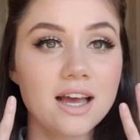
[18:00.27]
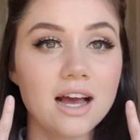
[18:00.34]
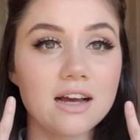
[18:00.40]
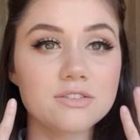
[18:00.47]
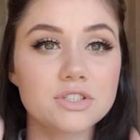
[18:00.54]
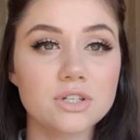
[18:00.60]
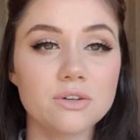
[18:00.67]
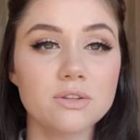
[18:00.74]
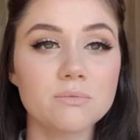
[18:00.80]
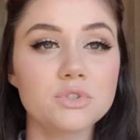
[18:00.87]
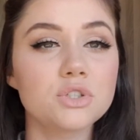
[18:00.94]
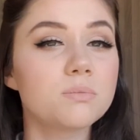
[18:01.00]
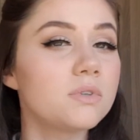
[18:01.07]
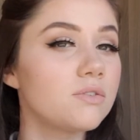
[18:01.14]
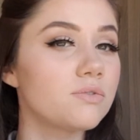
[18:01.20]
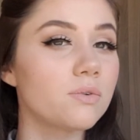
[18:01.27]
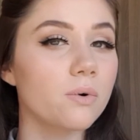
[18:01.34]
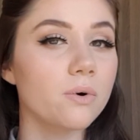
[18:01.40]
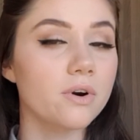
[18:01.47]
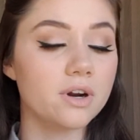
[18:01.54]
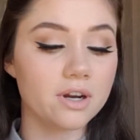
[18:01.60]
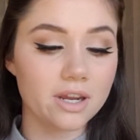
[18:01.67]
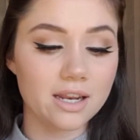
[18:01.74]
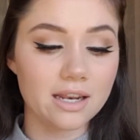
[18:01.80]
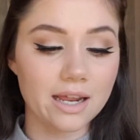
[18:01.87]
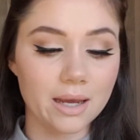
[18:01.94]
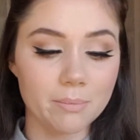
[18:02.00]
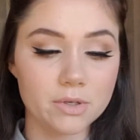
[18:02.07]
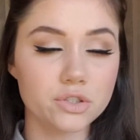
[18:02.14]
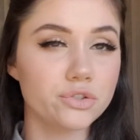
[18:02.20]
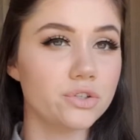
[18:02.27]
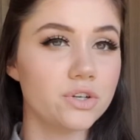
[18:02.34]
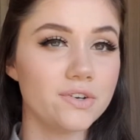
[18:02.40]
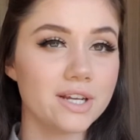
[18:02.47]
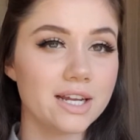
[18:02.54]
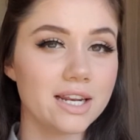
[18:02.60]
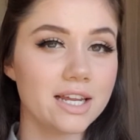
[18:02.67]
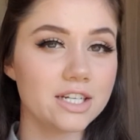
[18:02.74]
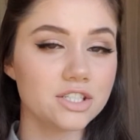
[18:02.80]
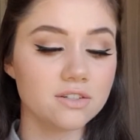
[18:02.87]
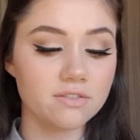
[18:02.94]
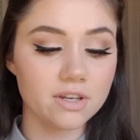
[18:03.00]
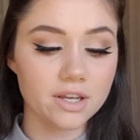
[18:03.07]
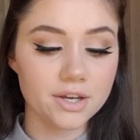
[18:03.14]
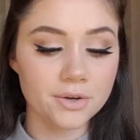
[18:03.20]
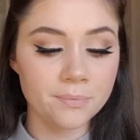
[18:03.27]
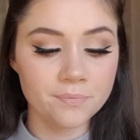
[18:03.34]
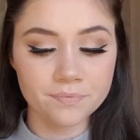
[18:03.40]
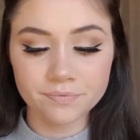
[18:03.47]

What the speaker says: I've shown them to you before in like my jewelry collection video.